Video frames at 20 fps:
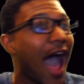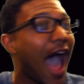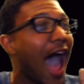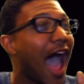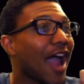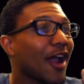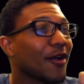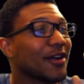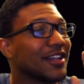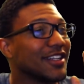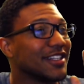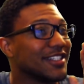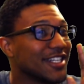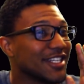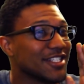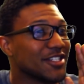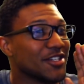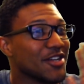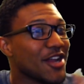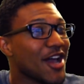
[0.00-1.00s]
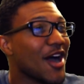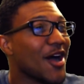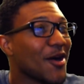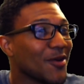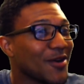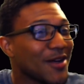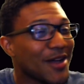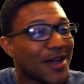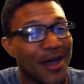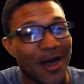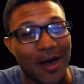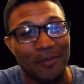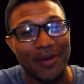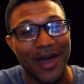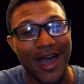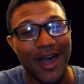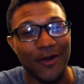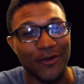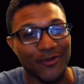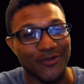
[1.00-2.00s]
I already didn't know
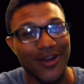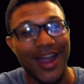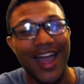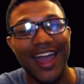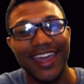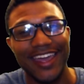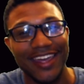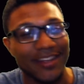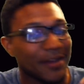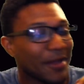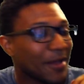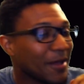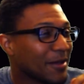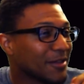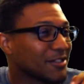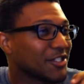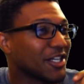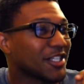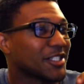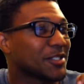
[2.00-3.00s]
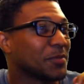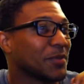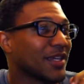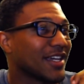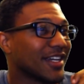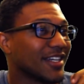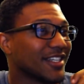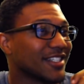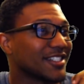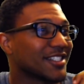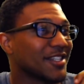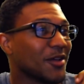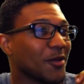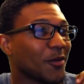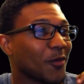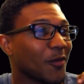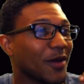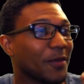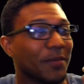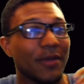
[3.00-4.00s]
about Riot, just because
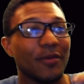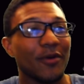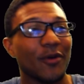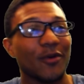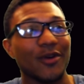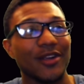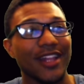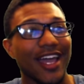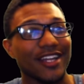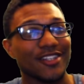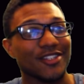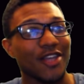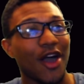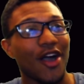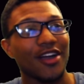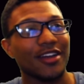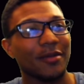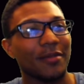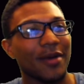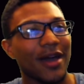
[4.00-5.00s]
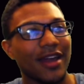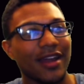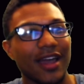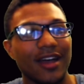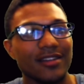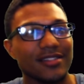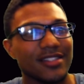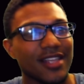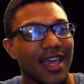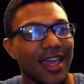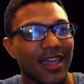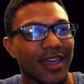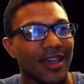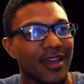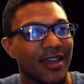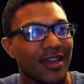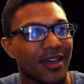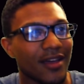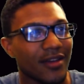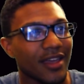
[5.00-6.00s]
when people were, like, talking about it, I was like,
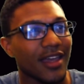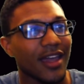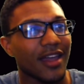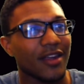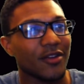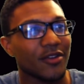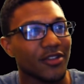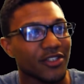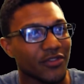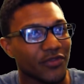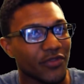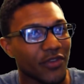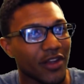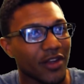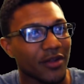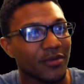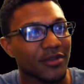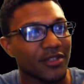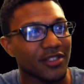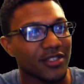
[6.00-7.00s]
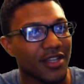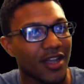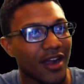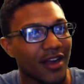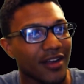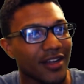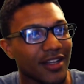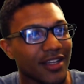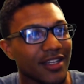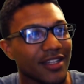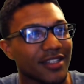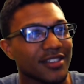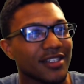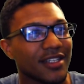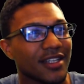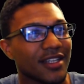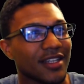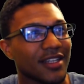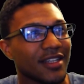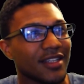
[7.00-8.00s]
okay, I know there's Venom, there's Carnage,
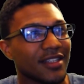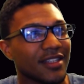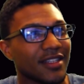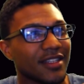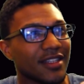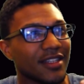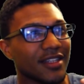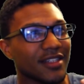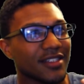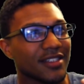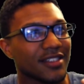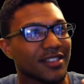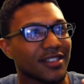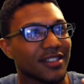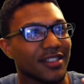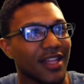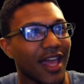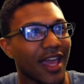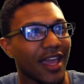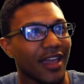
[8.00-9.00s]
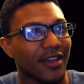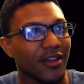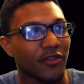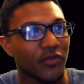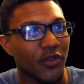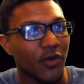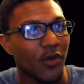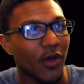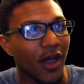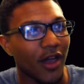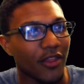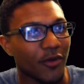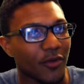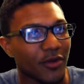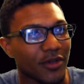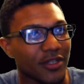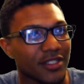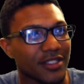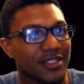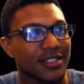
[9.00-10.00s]
and there's, like, a few other
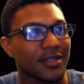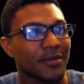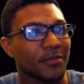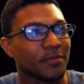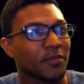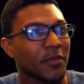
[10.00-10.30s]
ones.